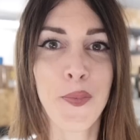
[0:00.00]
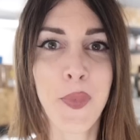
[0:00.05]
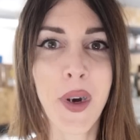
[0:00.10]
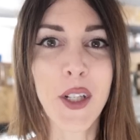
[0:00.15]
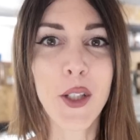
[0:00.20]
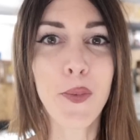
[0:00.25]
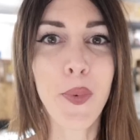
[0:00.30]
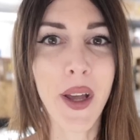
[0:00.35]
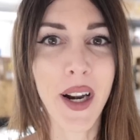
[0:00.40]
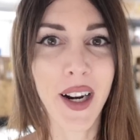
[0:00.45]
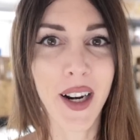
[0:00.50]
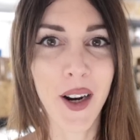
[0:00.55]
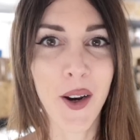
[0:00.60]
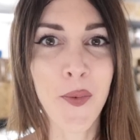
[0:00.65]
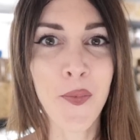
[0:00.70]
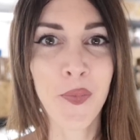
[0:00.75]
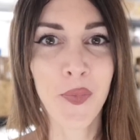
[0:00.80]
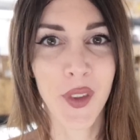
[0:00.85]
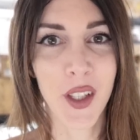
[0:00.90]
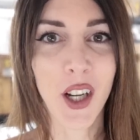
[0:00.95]
Much better.
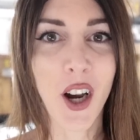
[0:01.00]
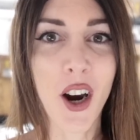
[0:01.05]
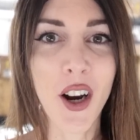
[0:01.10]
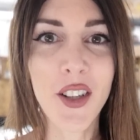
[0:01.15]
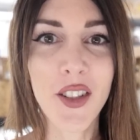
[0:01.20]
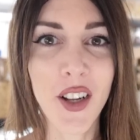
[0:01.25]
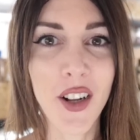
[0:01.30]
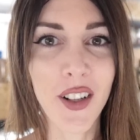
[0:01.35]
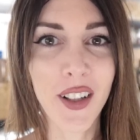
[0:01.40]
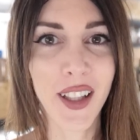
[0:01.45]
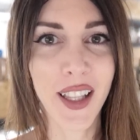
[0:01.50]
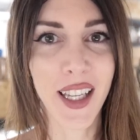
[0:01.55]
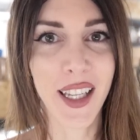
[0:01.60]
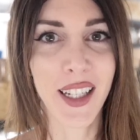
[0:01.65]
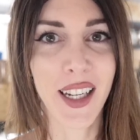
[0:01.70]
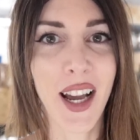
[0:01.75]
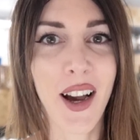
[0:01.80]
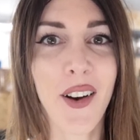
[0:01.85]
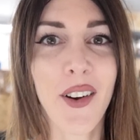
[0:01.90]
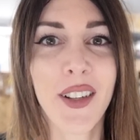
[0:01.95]
Car is all
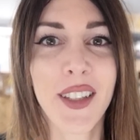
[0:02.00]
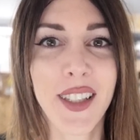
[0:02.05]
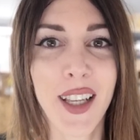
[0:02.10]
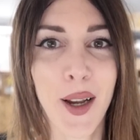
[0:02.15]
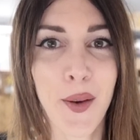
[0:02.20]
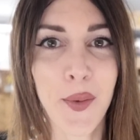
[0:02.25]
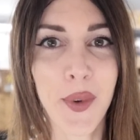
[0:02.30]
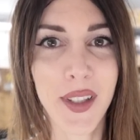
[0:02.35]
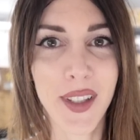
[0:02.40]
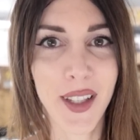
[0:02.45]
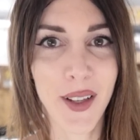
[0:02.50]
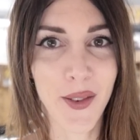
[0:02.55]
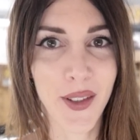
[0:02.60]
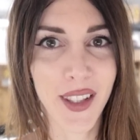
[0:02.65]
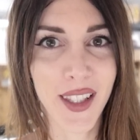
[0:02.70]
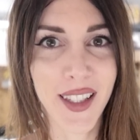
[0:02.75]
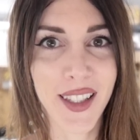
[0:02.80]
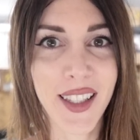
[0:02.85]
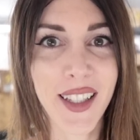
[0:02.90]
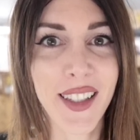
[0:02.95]
clean. Now it's time to see
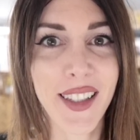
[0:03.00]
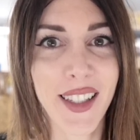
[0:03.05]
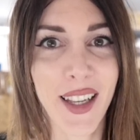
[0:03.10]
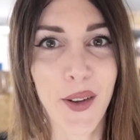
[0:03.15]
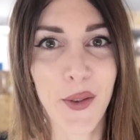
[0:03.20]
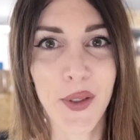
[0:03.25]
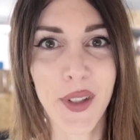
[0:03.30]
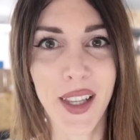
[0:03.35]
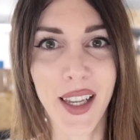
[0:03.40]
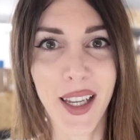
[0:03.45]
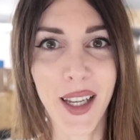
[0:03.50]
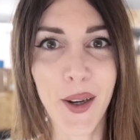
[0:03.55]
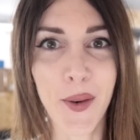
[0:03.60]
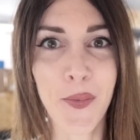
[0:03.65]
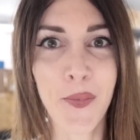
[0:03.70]
what this thing sounds like.